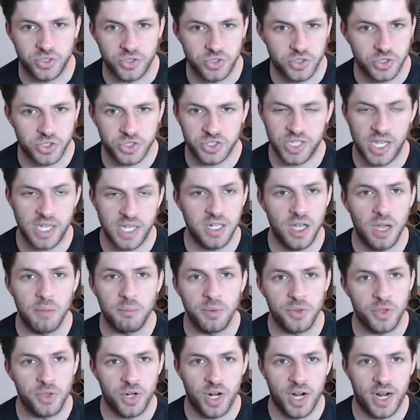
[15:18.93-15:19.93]
They're signed up, but
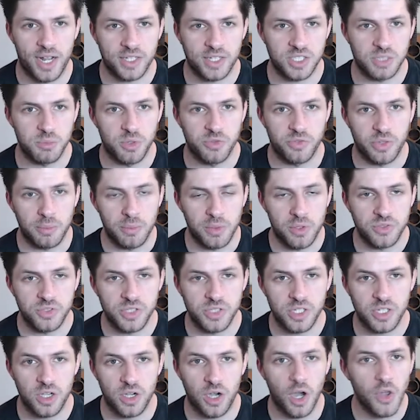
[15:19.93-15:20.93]
they're not actually moving music.
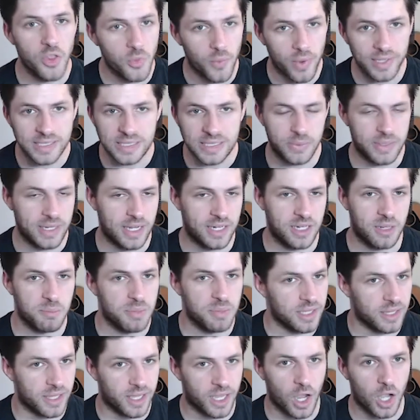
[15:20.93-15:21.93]
Otherwise, it would end up being
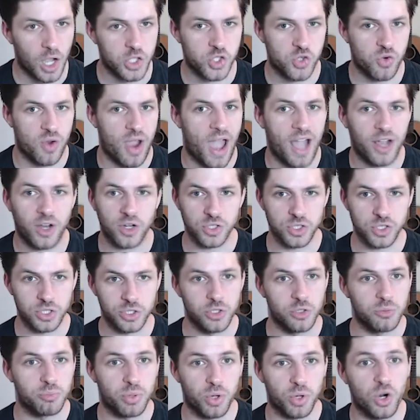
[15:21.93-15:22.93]
like a track or two
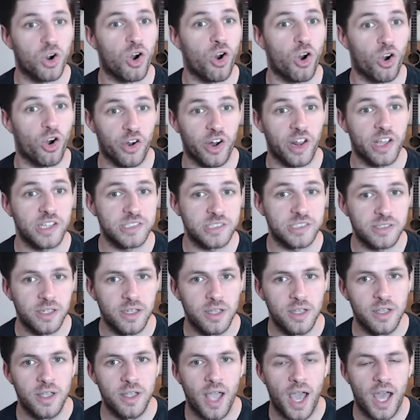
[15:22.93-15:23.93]
per artist.
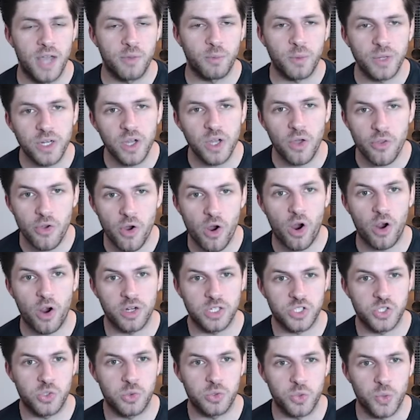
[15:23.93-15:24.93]
And we know there are
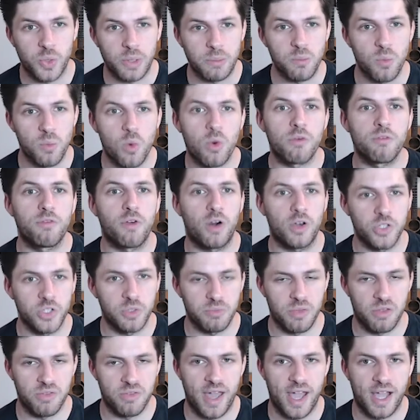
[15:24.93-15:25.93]
artists who are doing more volume
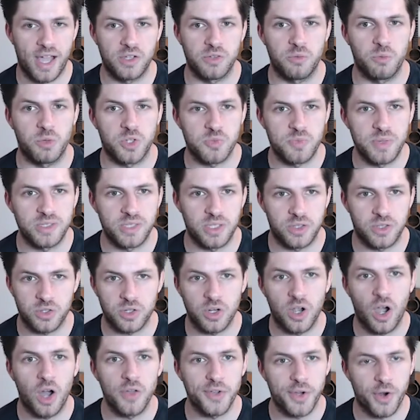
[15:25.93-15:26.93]
than that, which means that there
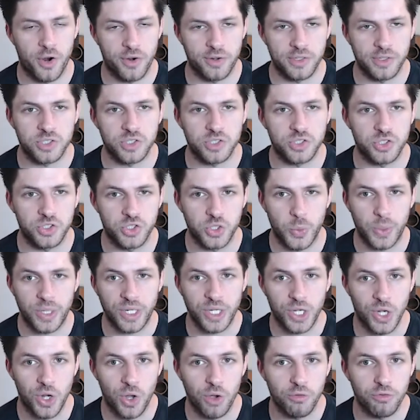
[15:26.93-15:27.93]
are other artists doing
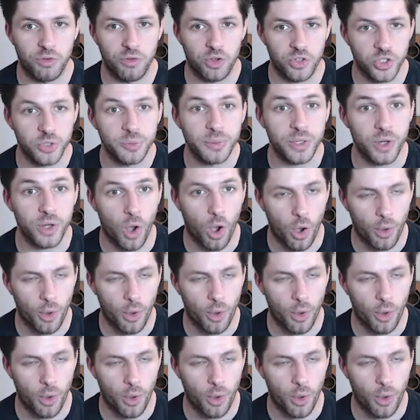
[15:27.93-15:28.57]
no volume at all.